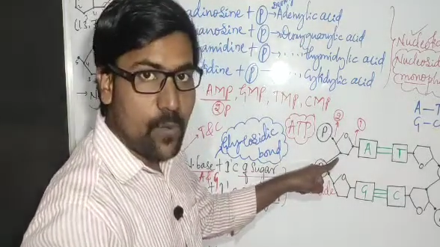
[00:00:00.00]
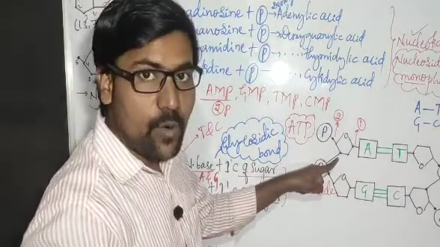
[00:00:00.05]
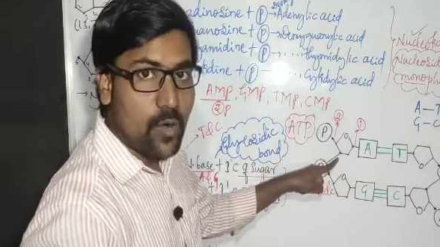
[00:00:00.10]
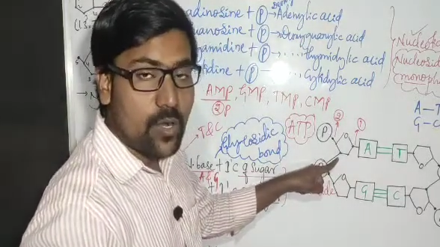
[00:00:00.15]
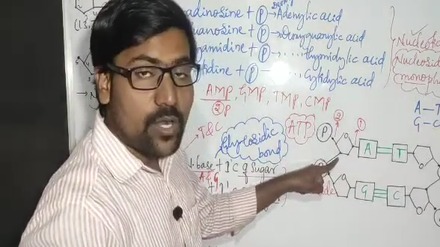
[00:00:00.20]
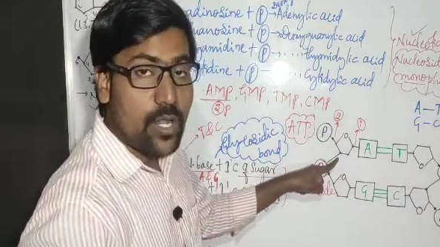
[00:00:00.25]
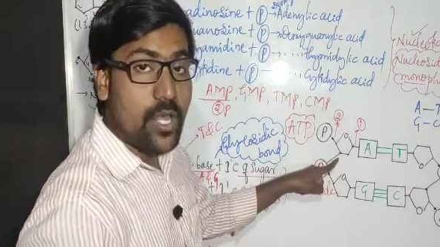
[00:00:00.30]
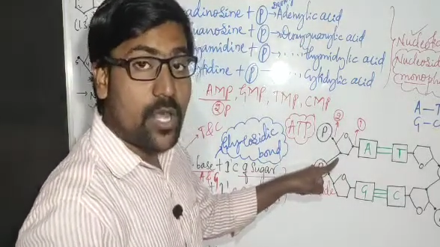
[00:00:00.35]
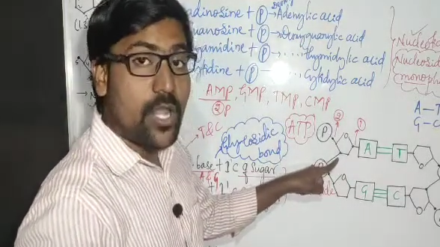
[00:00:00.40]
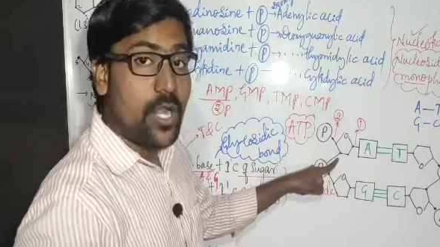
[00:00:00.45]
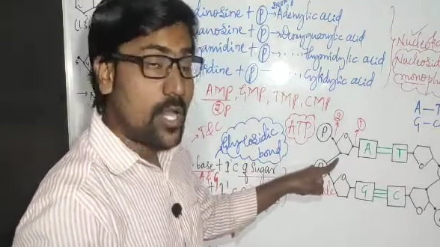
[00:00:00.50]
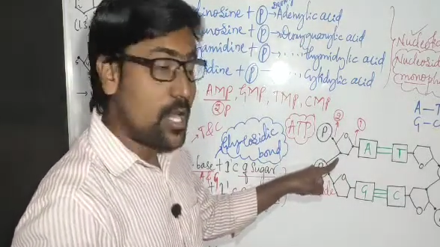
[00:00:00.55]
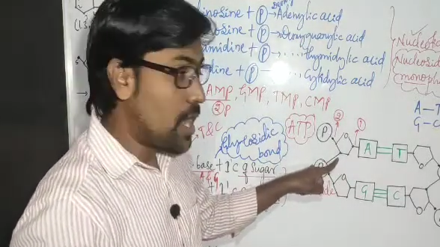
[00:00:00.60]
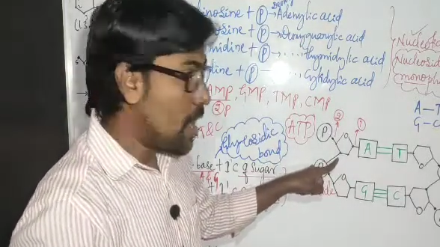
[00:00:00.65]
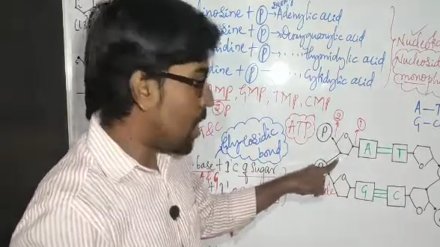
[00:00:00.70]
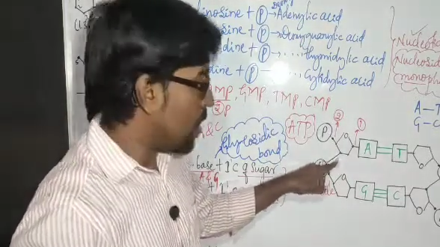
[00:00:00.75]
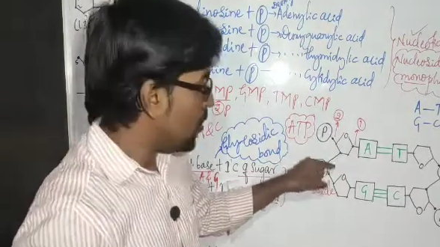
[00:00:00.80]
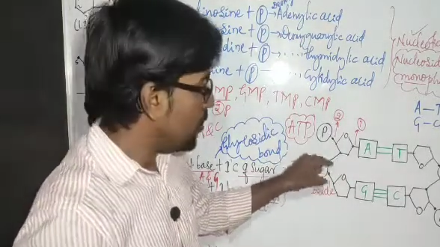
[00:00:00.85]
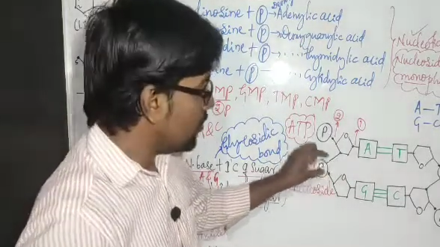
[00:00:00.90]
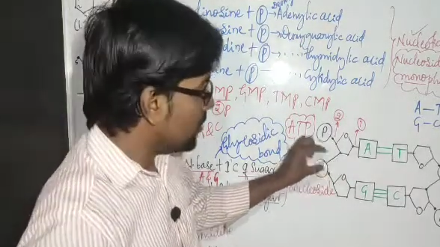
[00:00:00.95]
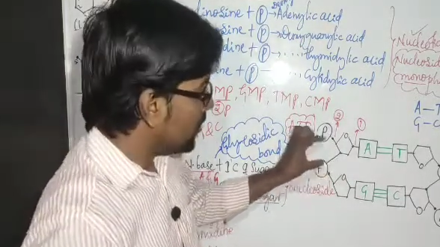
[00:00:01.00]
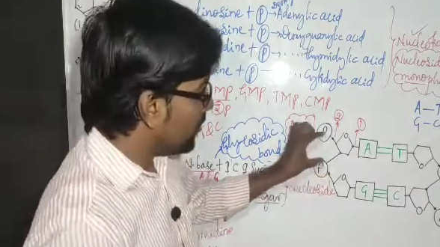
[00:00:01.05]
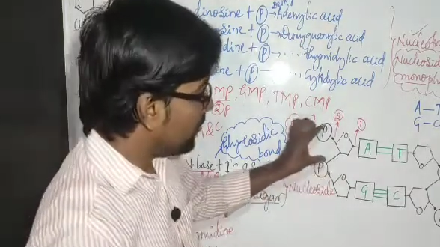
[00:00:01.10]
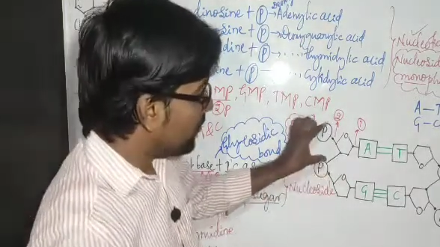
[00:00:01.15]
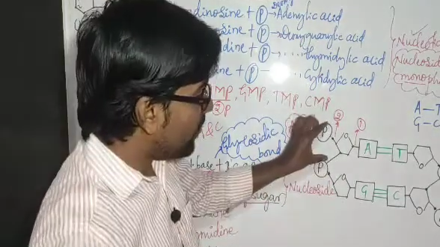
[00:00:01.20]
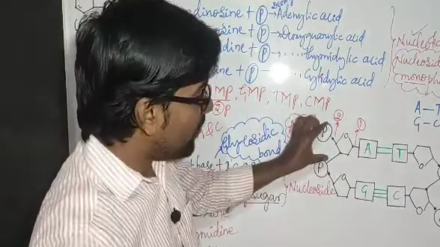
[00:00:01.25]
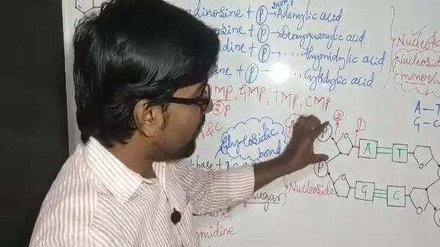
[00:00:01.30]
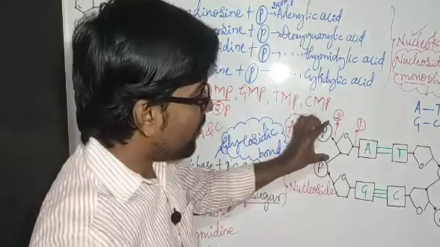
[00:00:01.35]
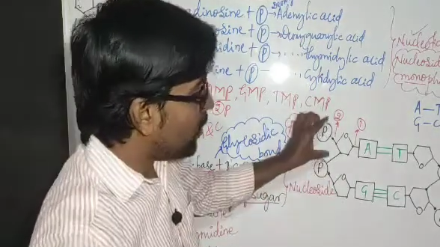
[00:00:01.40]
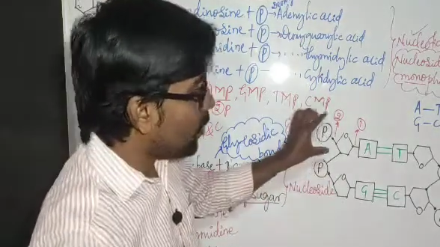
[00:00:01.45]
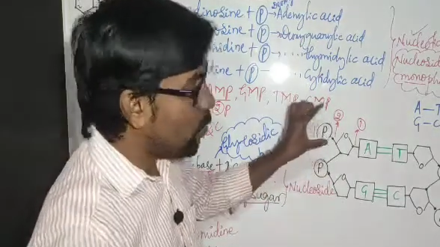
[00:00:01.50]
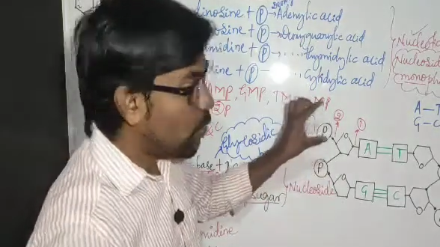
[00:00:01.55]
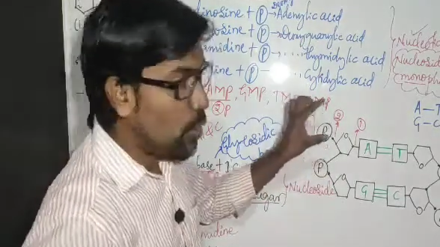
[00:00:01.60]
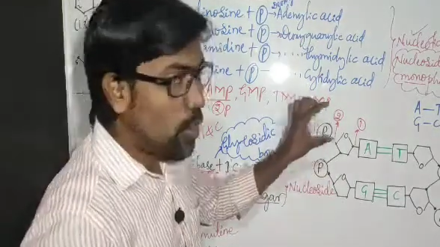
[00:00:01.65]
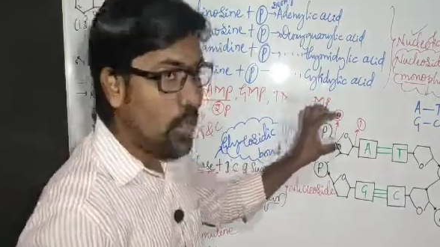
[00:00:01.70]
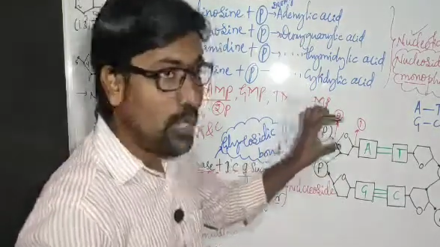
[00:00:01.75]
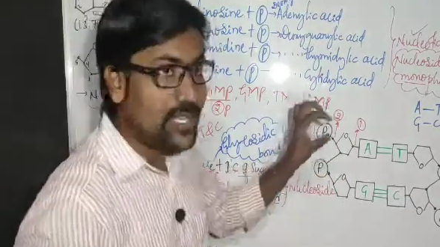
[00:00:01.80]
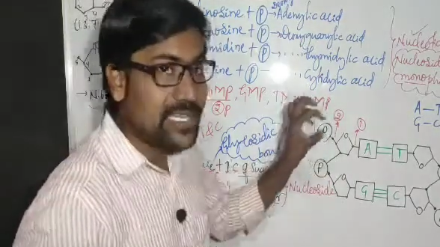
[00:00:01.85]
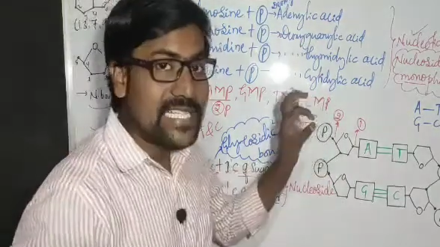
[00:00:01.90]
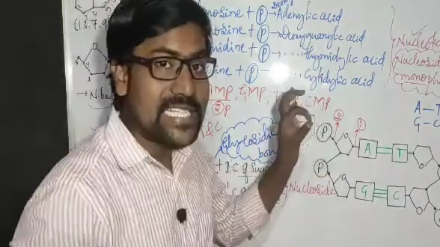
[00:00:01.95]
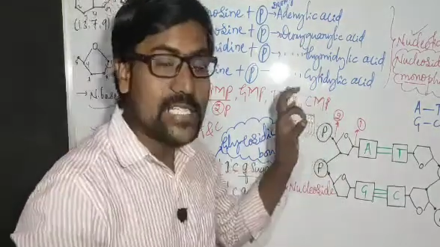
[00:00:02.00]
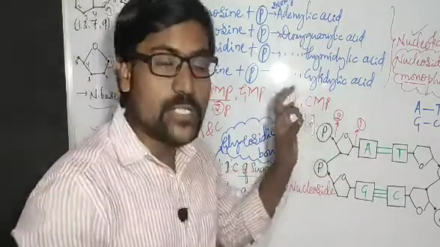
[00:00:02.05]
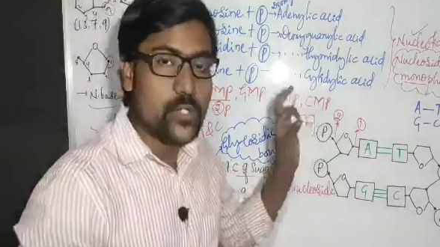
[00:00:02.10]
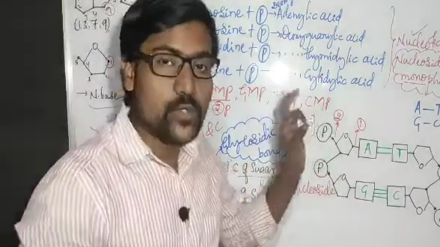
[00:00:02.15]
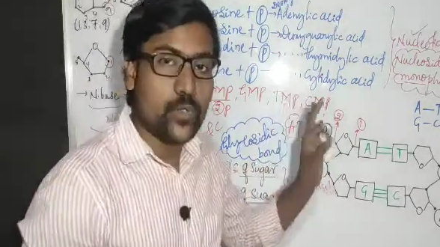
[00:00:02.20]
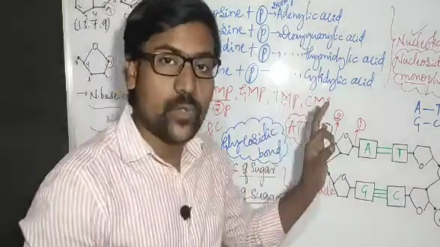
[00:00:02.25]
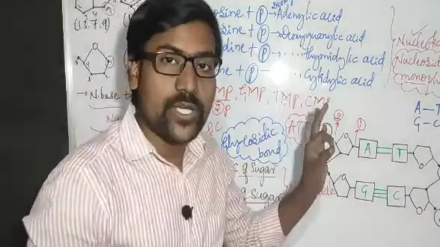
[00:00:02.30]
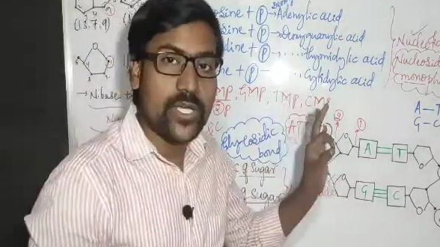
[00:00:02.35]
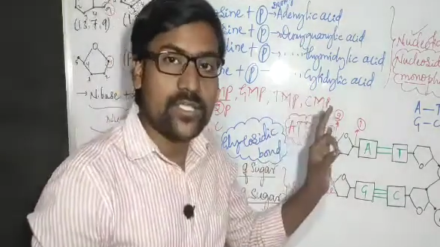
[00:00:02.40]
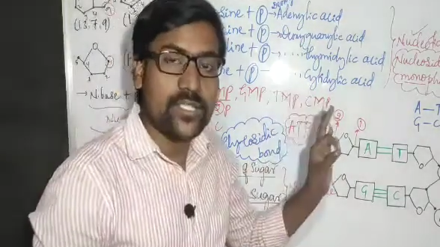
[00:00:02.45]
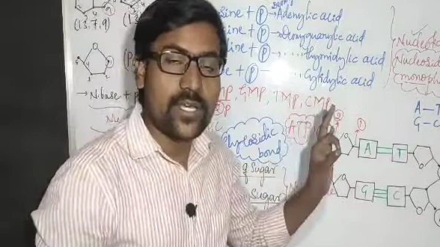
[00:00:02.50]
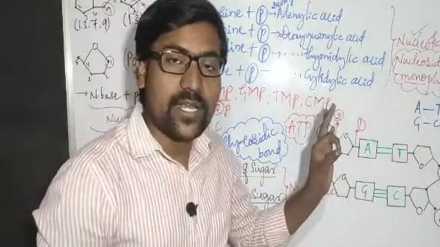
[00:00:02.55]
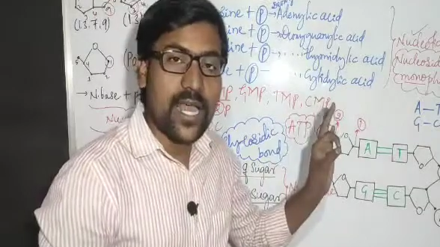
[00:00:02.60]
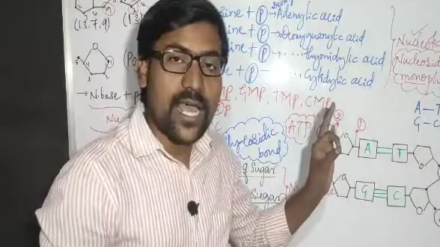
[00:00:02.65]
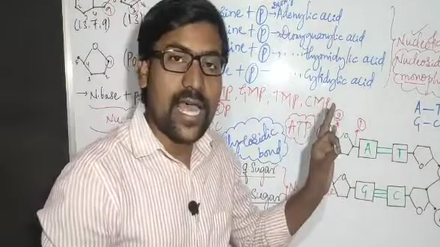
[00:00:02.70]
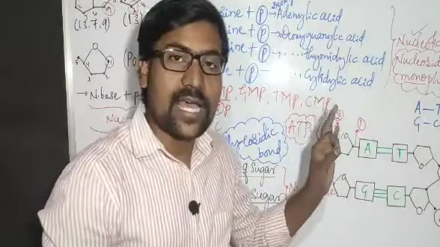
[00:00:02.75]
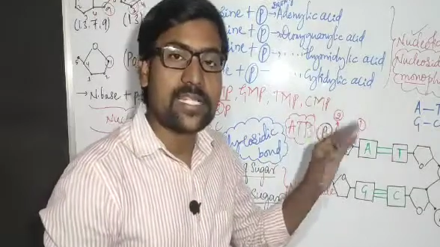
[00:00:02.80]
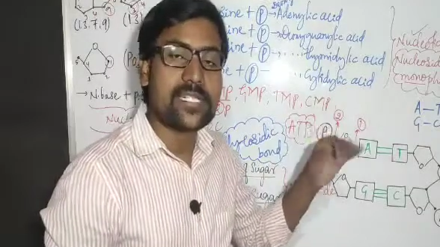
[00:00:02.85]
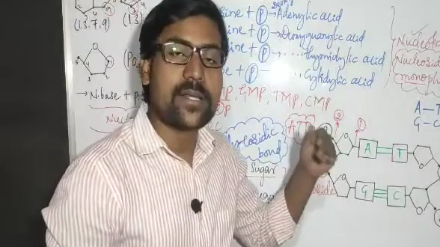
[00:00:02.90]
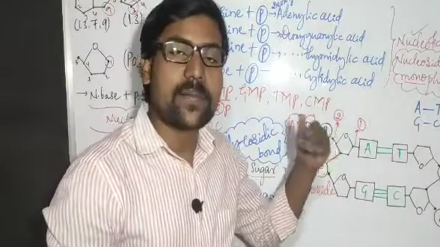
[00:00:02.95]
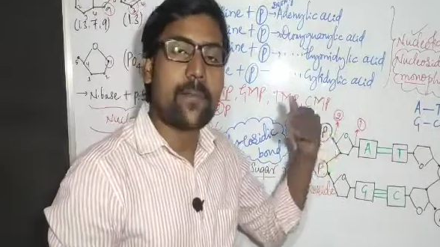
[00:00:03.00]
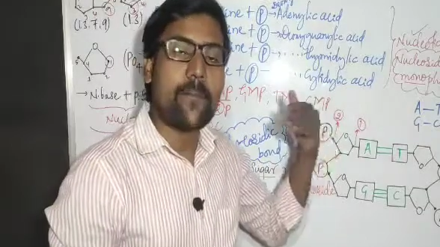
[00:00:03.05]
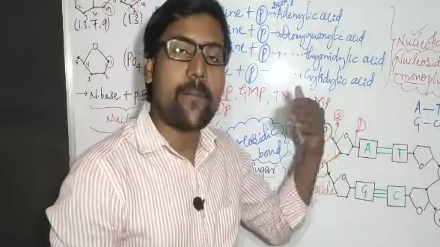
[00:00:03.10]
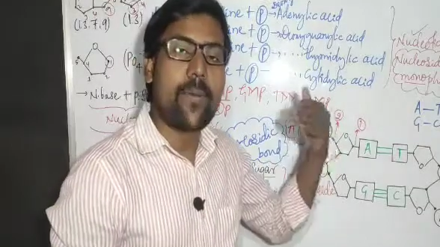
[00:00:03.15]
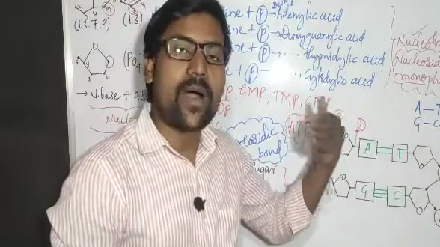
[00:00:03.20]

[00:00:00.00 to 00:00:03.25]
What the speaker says: bond. Now, we will call this together as a